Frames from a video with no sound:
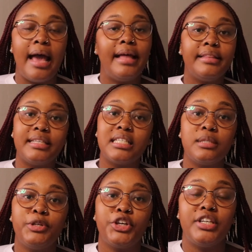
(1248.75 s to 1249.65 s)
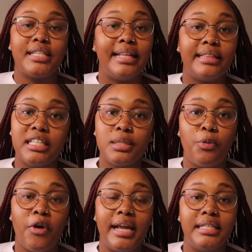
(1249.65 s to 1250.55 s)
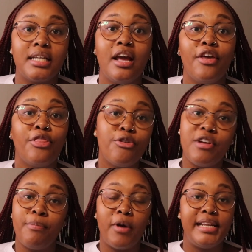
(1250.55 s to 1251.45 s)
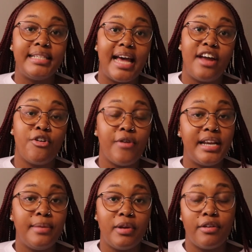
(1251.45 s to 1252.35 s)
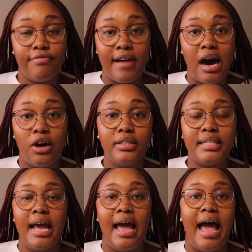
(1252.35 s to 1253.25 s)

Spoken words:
and this is because at this point, three bodies had already been found,